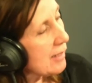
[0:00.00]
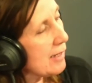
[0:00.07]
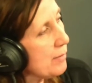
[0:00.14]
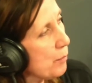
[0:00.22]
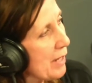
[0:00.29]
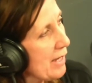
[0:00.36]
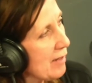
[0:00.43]

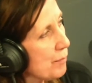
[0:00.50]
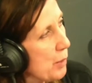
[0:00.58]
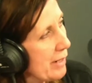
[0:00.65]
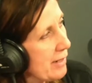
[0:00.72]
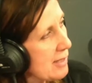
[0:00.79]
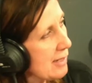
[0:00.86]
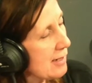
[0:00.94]
in the wake of
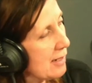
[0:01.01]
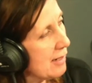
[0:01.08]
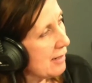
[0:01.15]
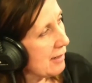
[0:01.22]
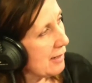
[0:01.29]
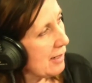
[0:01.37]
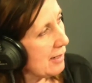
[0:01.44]
Brexit
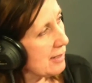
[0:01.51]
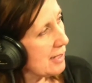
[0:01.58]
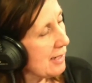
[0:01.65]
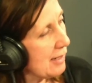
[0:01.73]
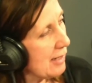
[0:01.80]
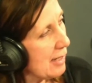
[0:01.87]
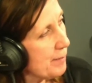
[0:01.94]
are
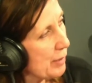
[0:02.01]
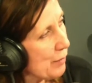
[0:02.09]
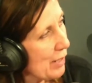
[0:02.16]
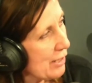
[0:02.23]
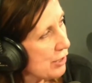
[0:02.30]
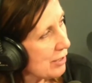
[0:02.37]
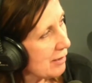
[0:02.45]
cutting
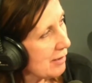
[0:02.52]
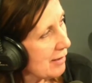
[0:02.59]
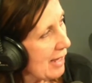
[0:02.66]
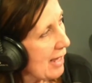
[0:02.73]
immigration.